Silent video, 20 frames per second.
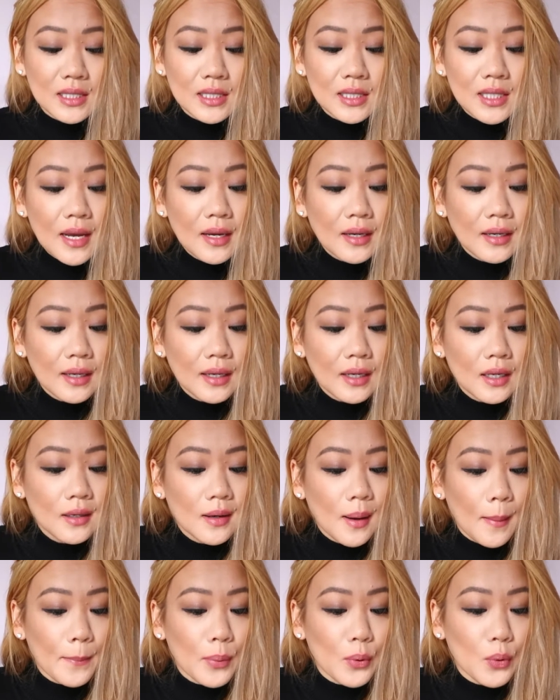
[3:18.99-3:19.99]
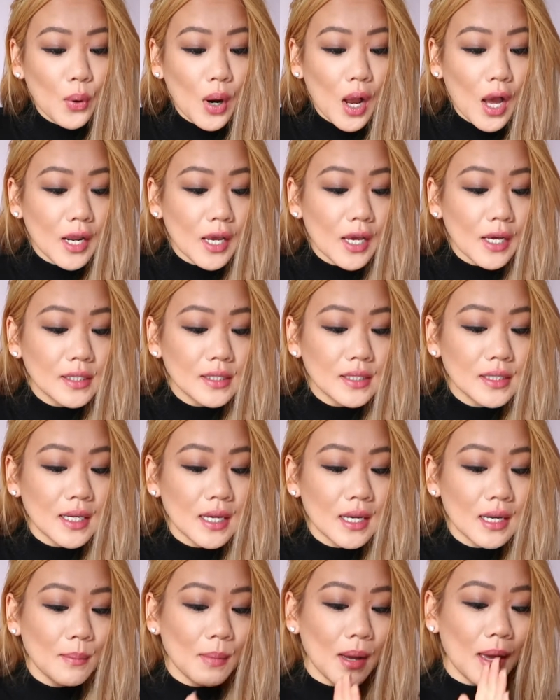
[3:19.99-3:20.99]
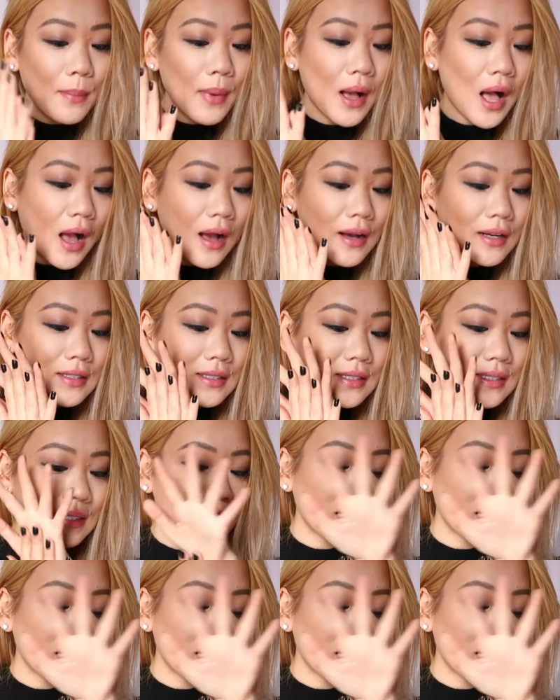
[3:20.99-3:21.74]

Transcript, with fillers: second product in my box